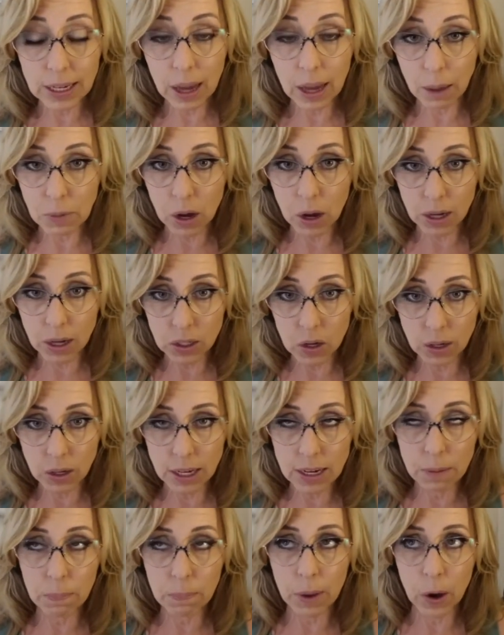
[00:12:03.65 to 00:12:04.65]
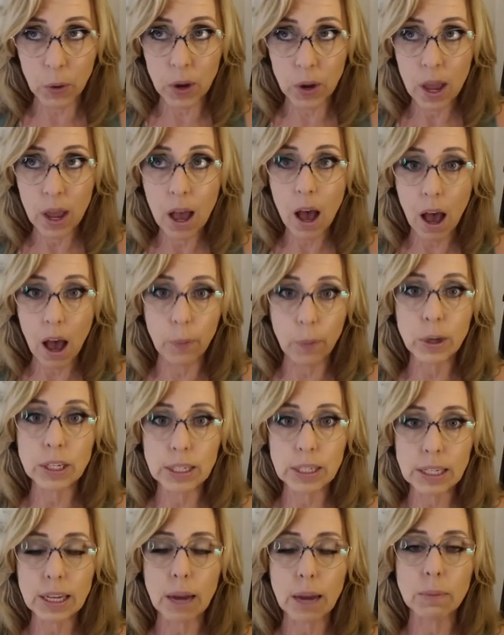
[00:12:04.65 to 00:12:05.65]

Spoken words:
now I'm not talking about our tea,